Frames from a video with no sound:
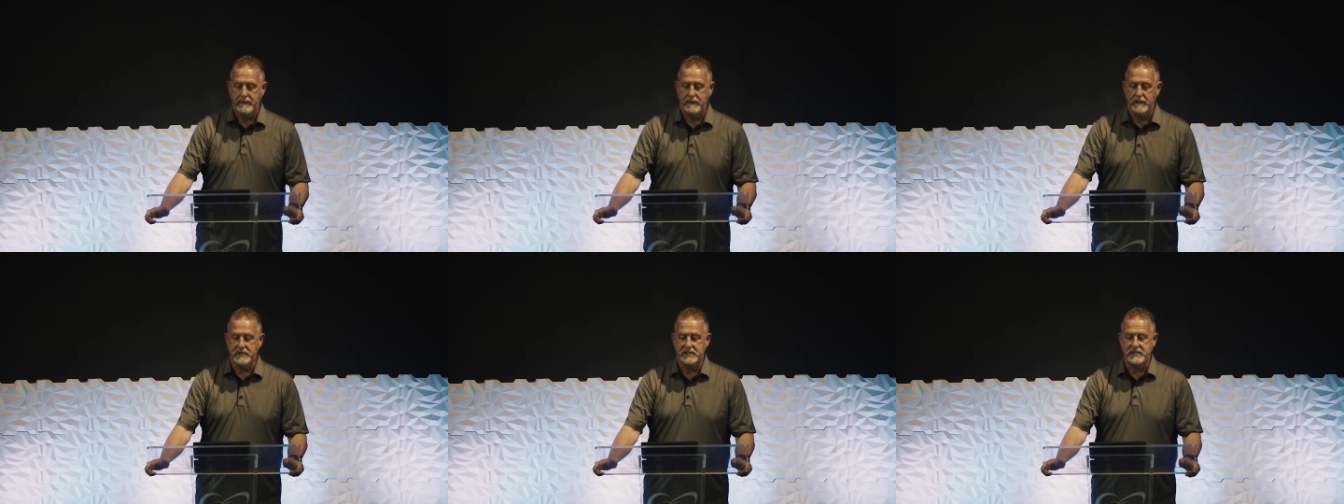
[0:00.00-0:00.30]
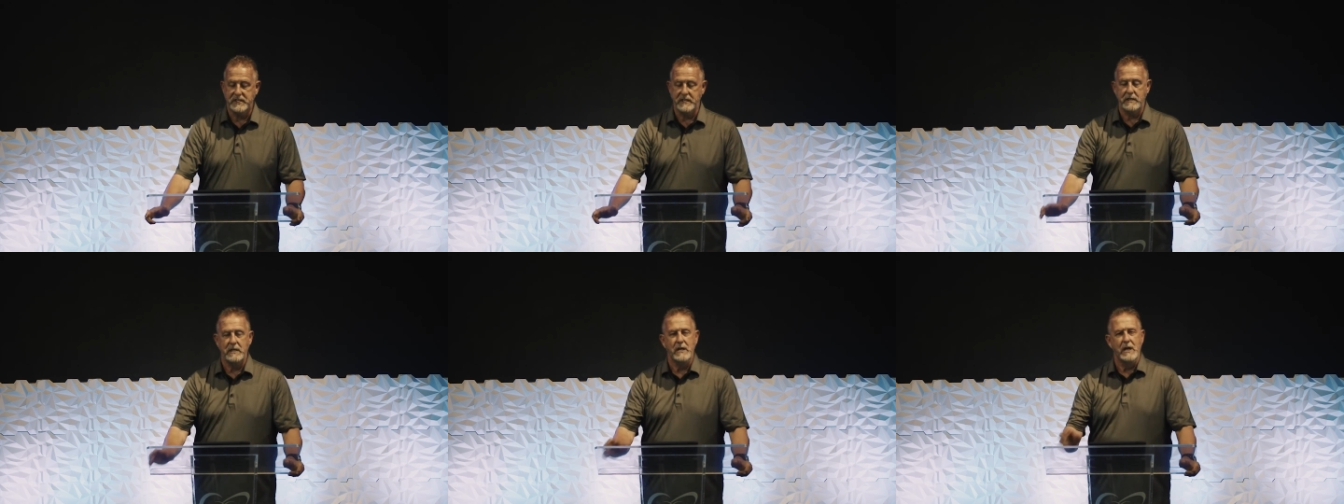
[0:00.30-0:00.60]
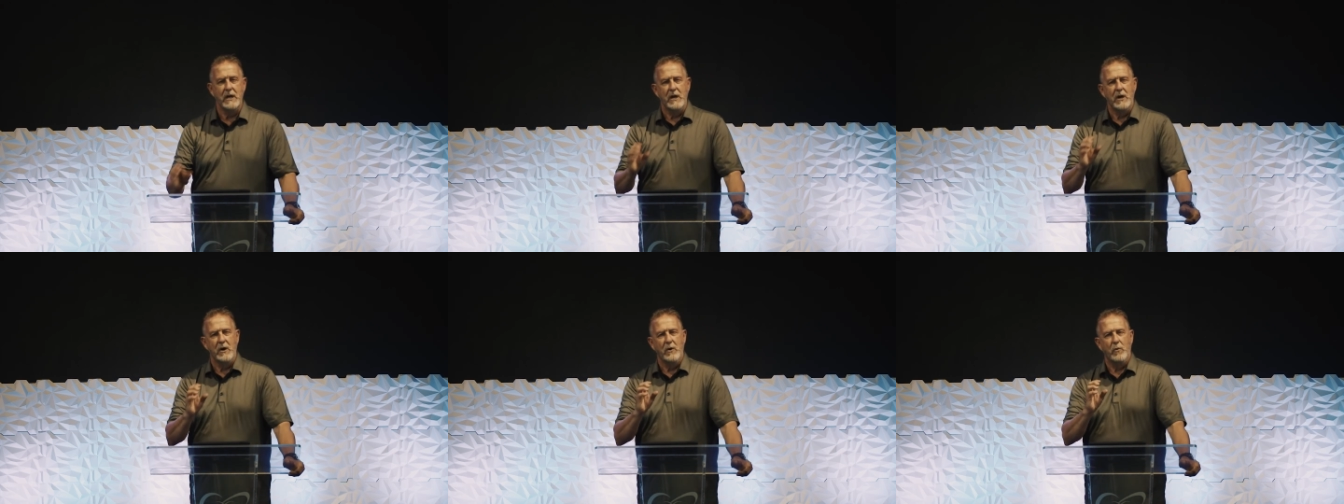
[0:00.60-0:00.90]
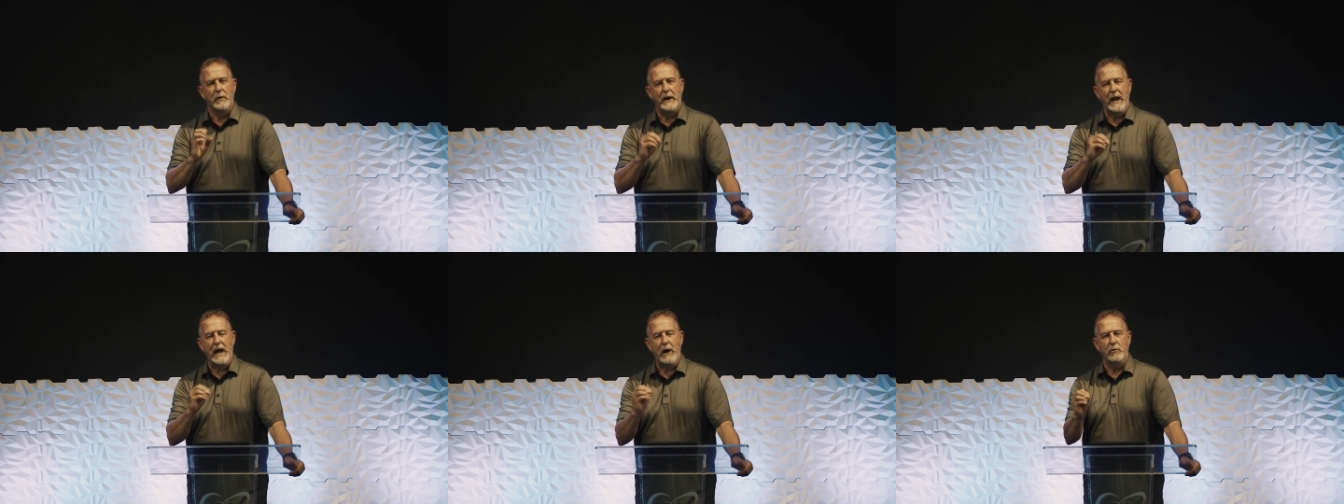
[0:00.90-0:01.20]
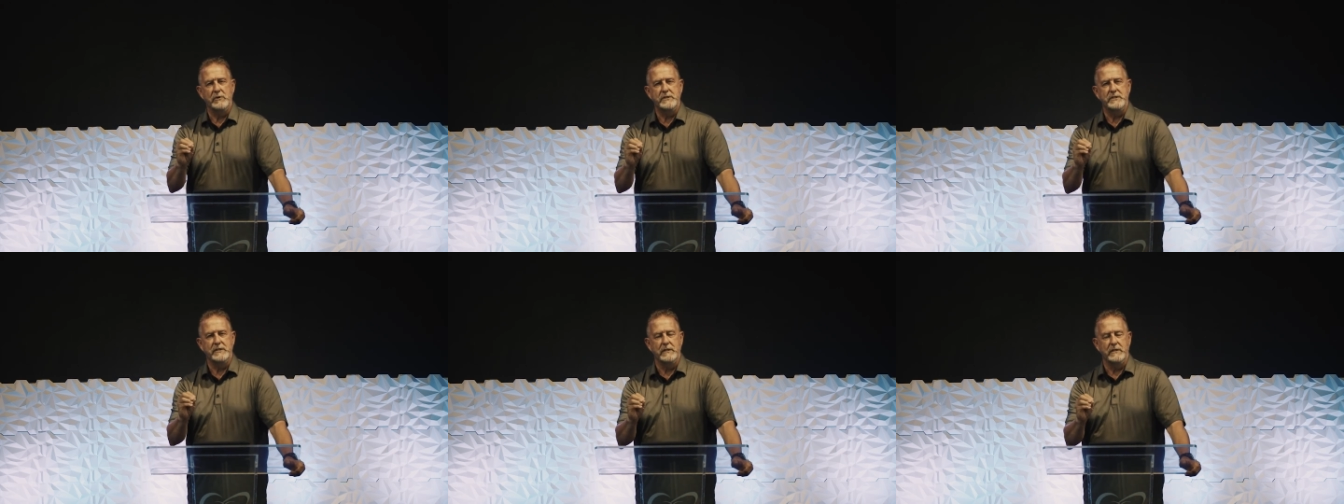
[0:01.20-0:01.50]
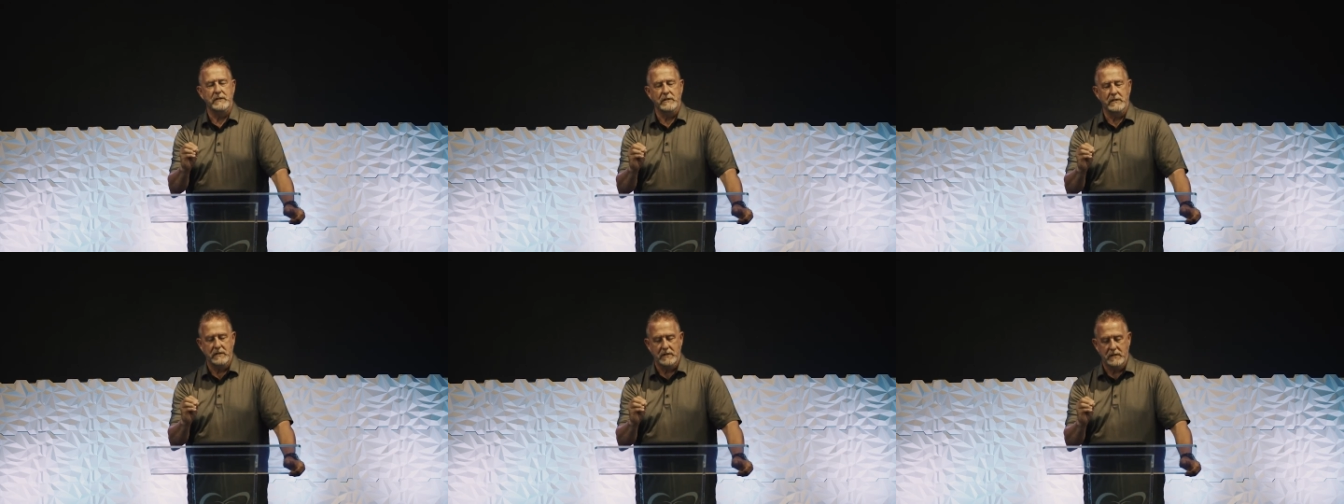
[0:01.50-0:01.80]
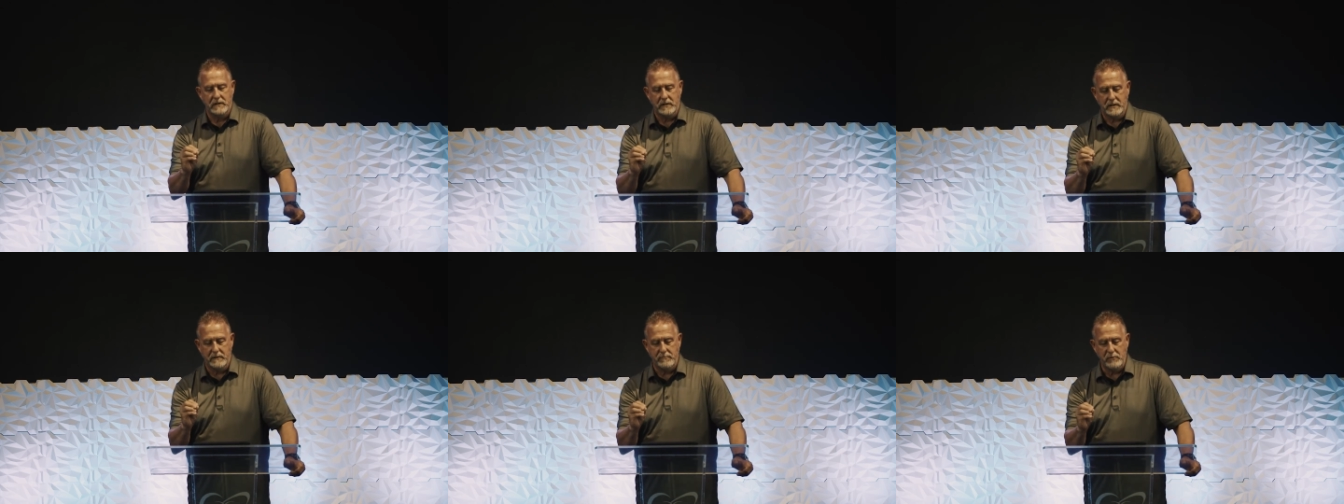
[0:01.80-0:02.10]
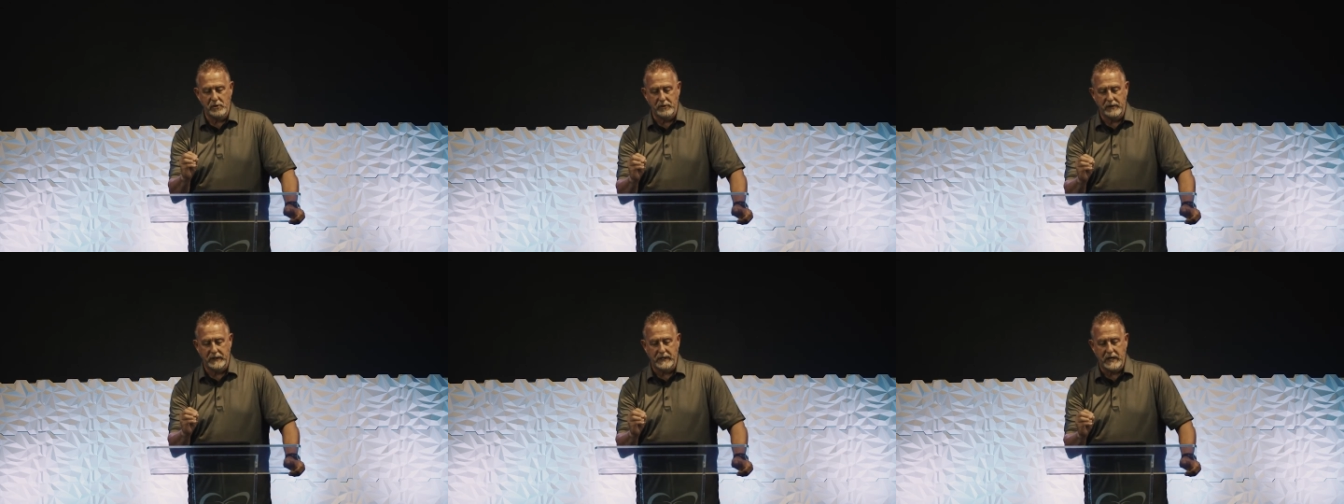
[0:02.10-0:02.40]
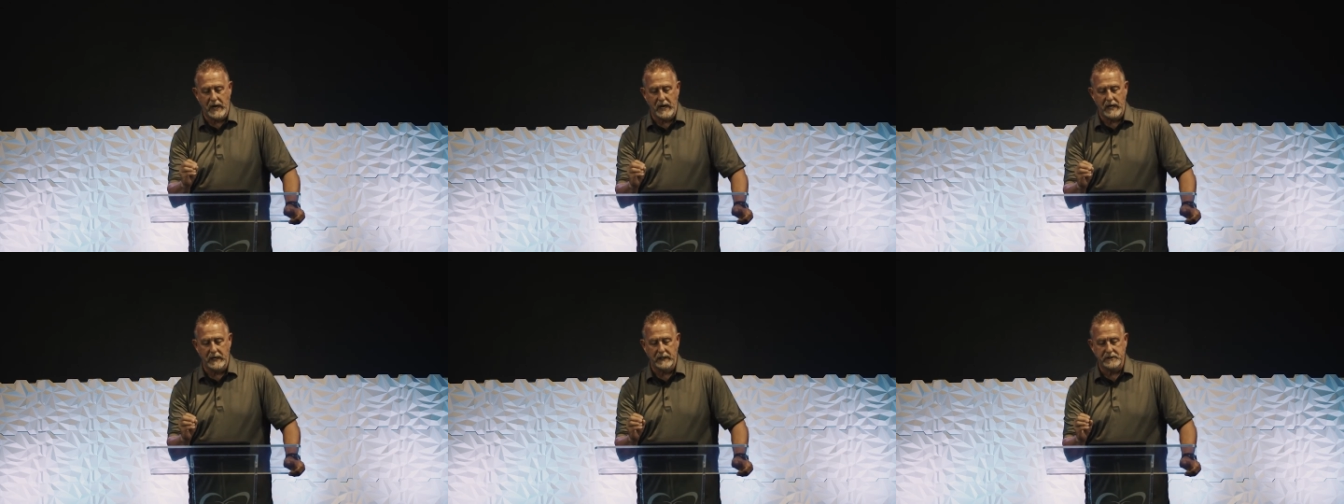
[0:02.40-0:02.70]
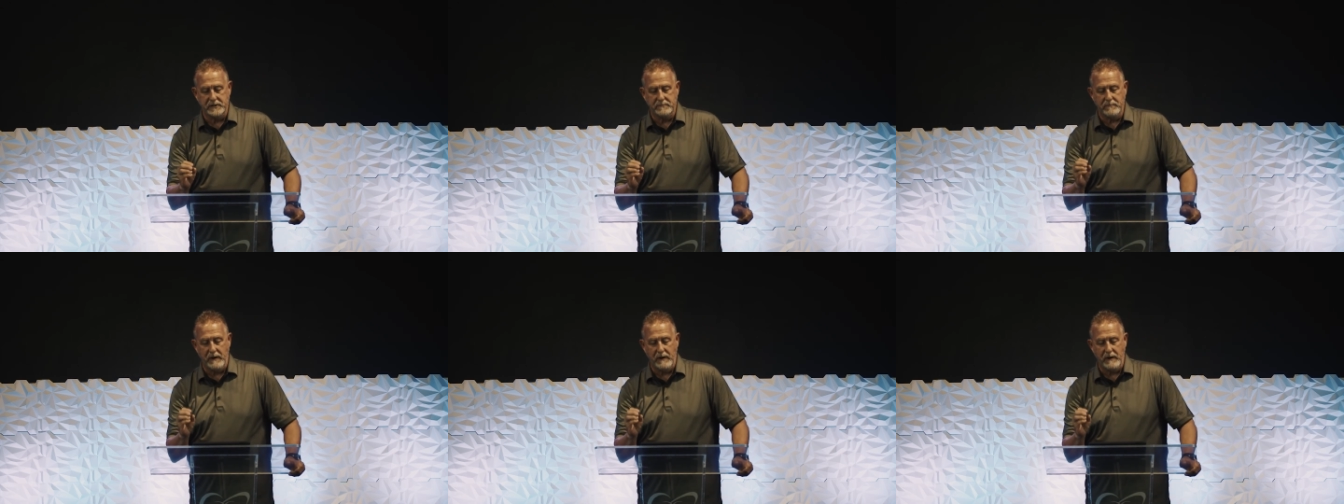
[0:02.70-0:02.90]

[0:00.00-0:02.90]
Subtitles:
You see, when I was in community college,